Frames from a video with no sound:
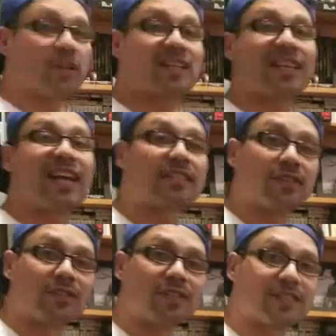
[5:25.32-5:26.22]
is
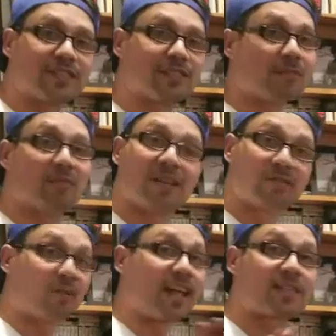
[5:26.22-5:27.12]
connected to the system.
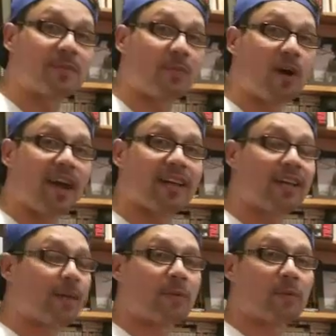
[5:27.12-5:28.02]
Don't ask me why,
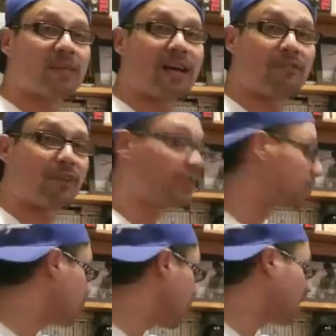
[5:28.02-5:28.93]
but it will not
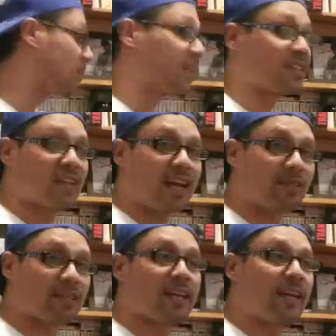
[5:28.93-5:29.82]
function. You actually
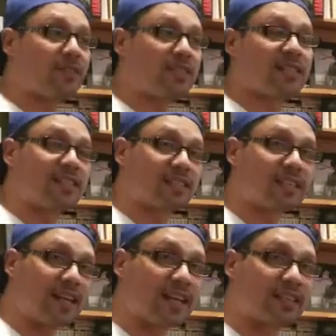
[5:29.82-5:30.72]
have to have this
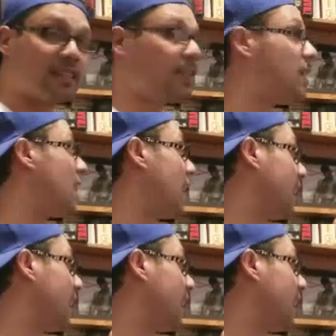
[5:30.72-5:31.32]
disconnected and